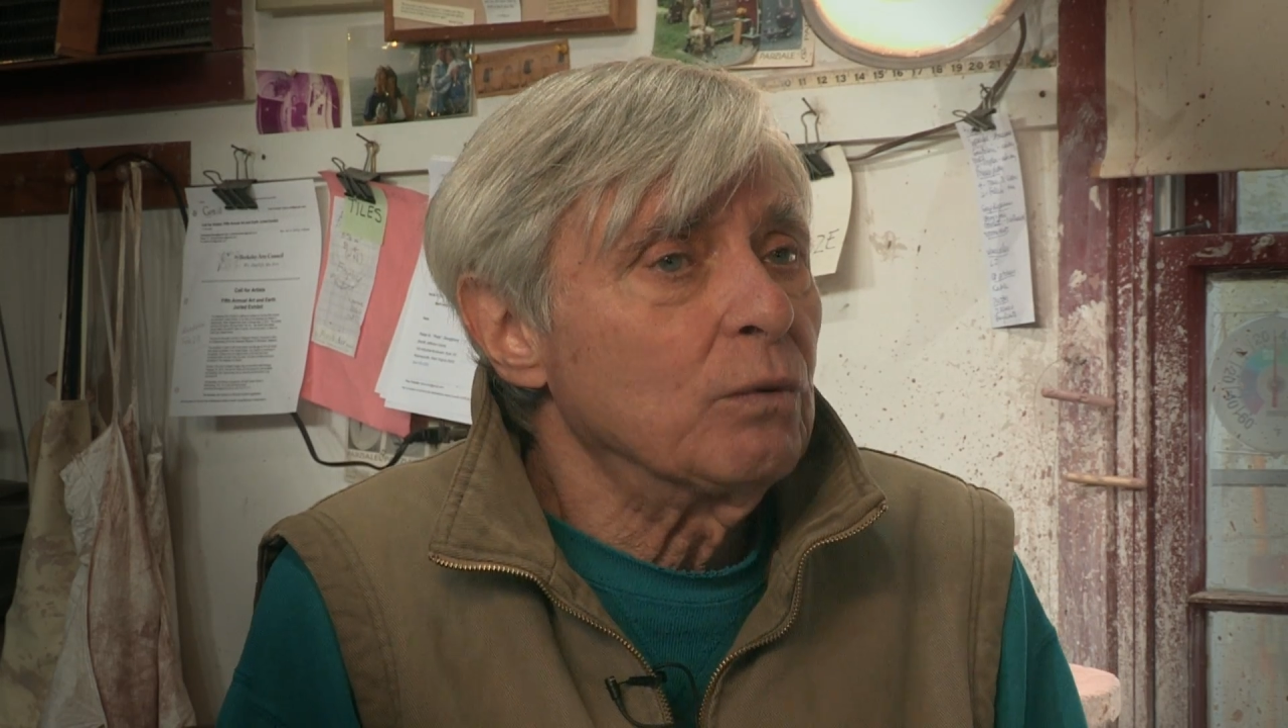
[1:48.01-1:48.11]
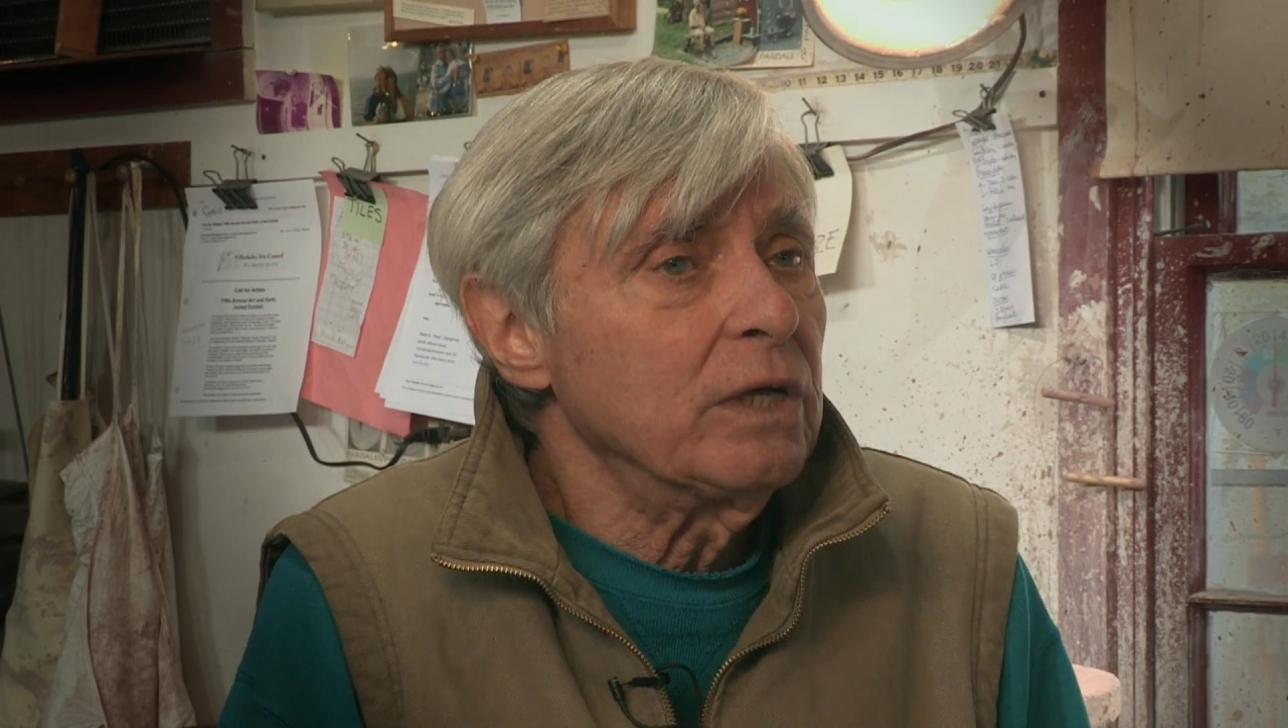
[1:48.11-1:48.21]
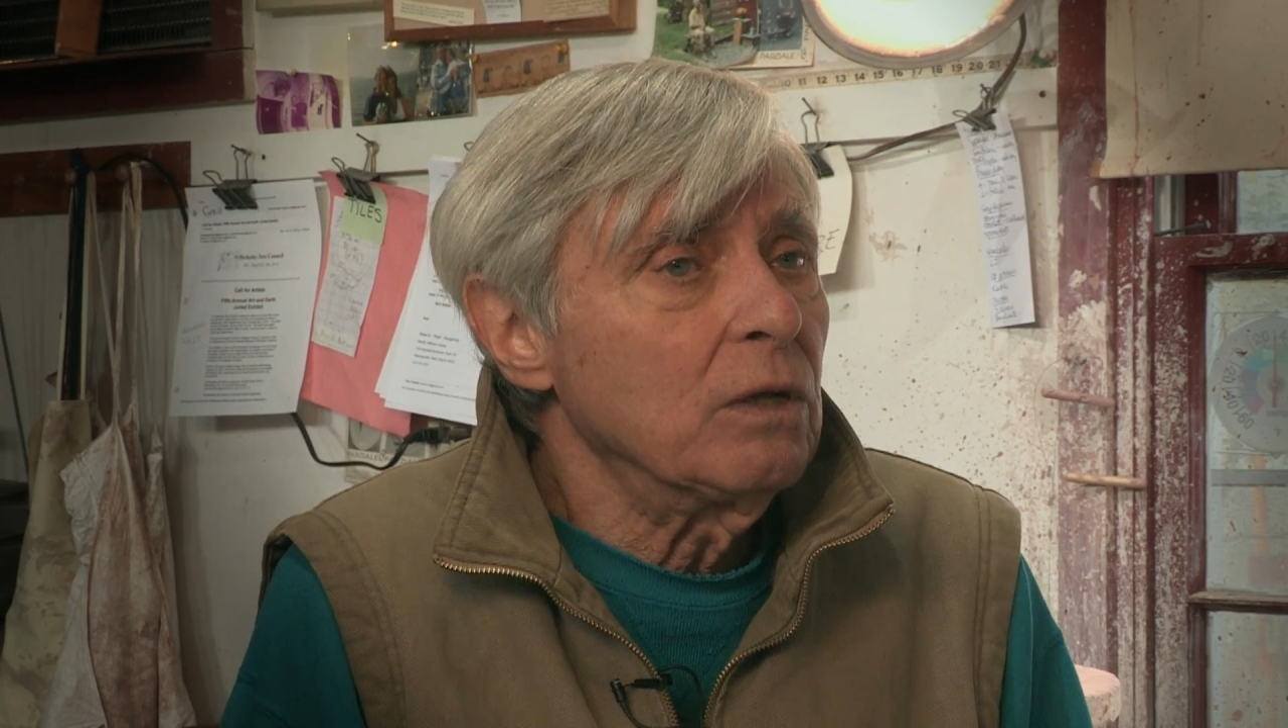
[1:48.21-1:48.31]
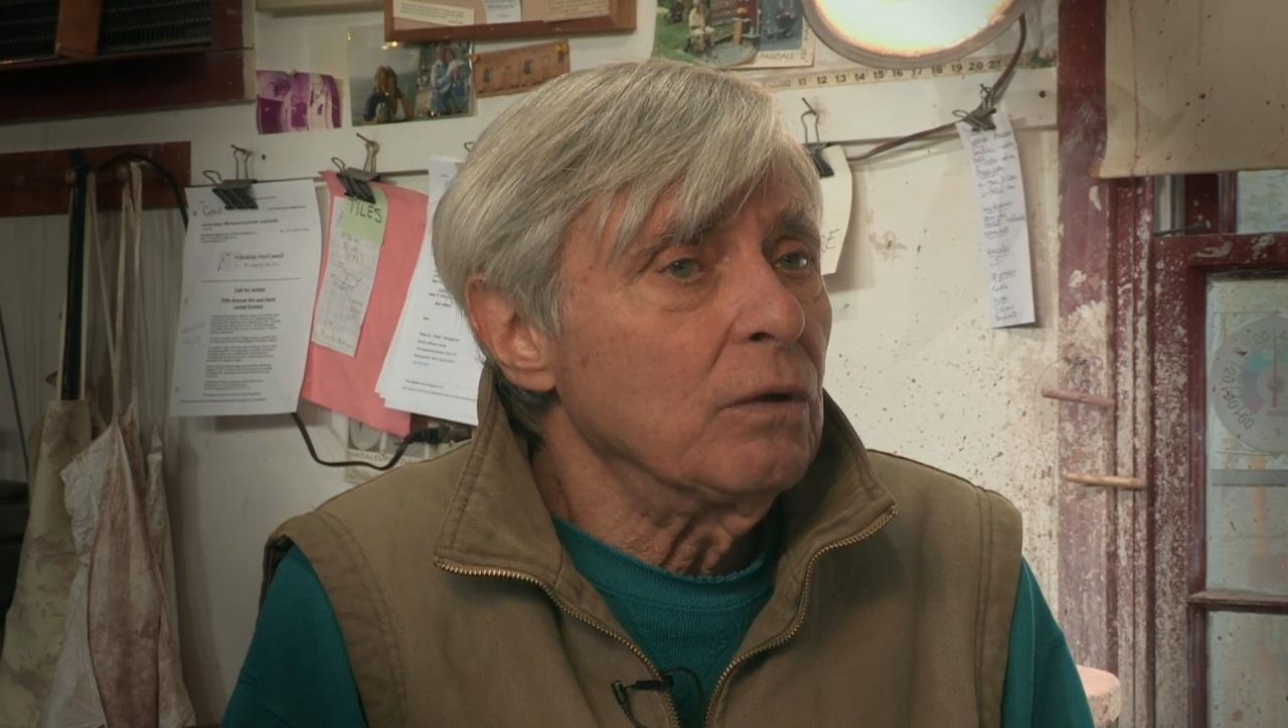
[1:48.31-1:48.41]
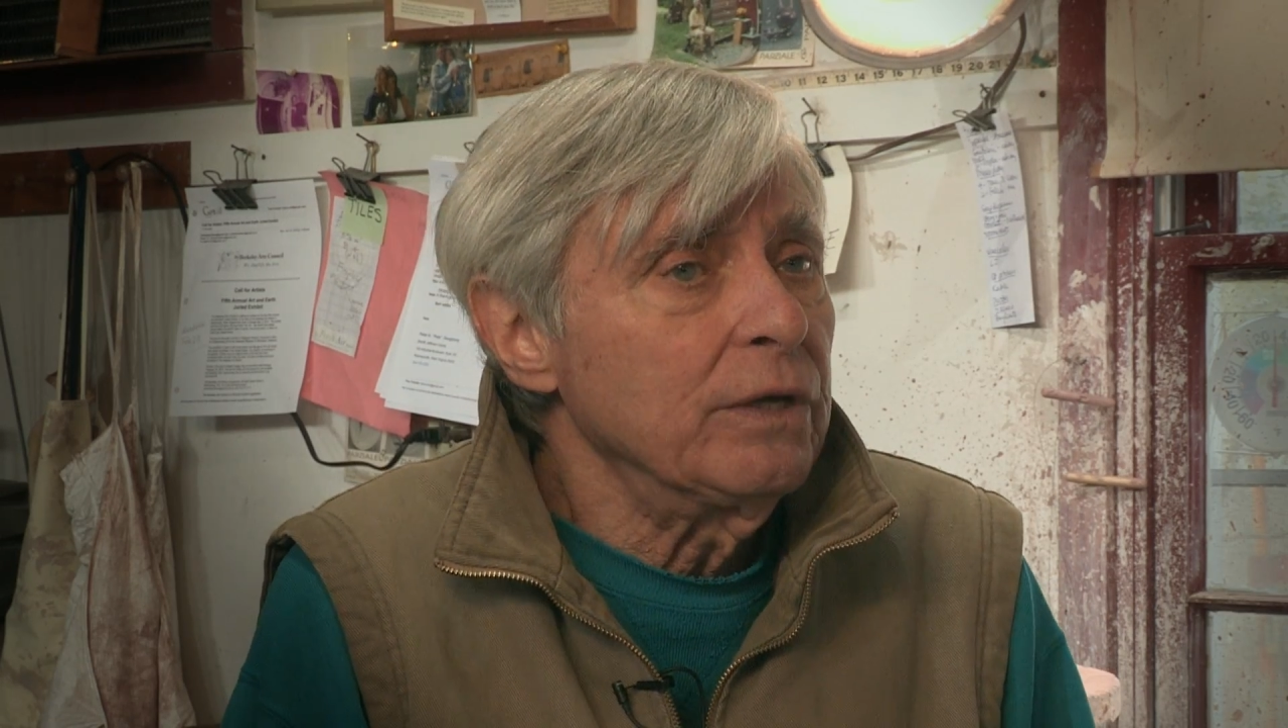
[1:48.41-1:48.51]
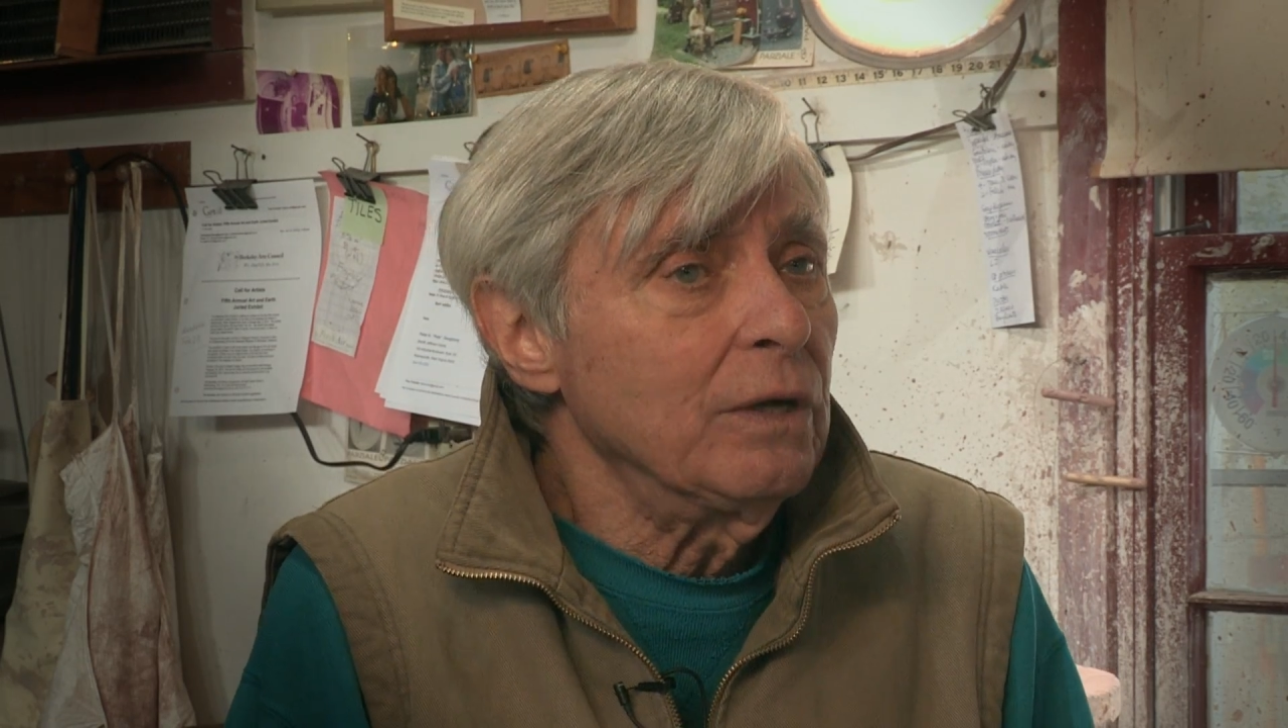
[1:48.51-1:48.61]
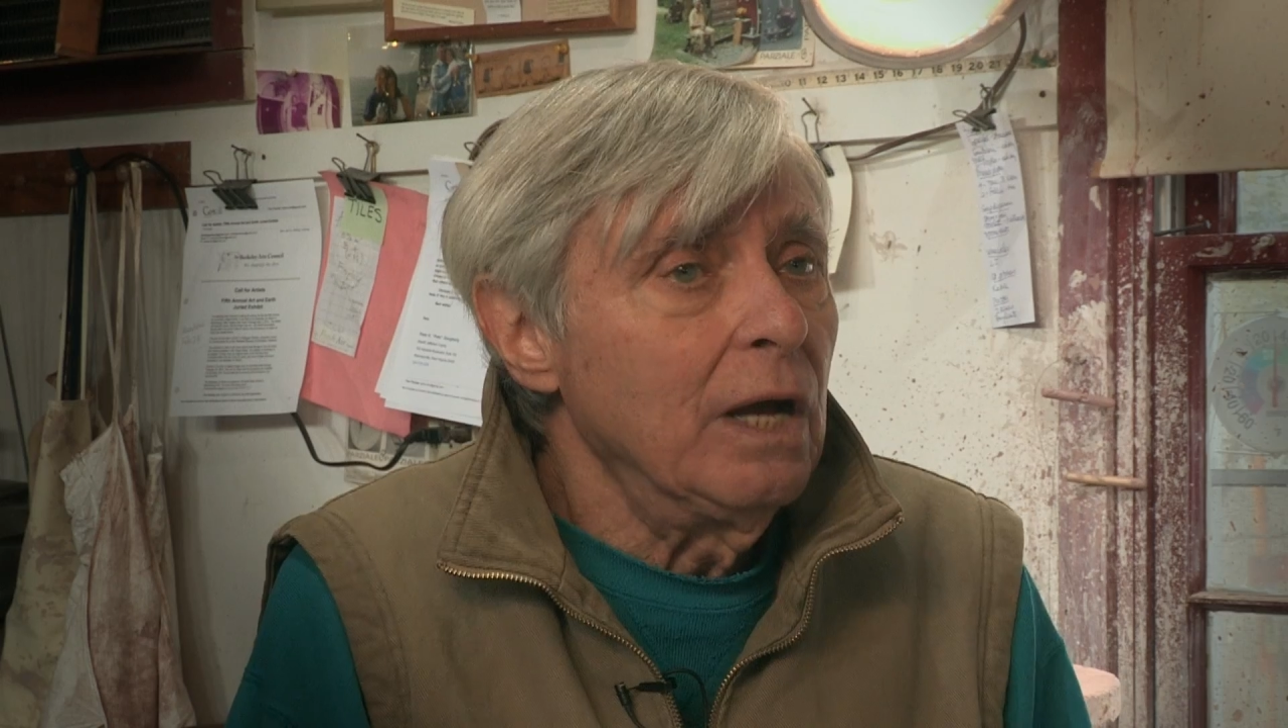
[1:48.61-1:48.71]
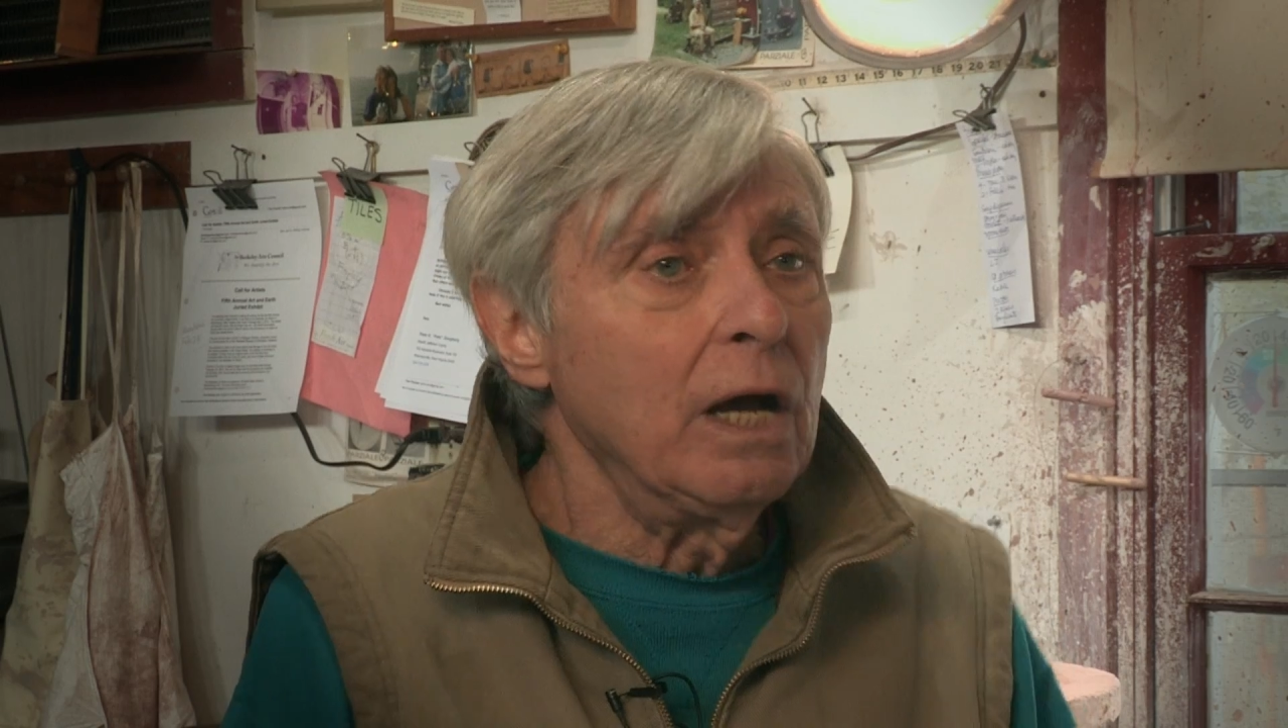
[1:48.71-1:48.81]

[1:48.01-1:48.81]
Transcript: wheel or you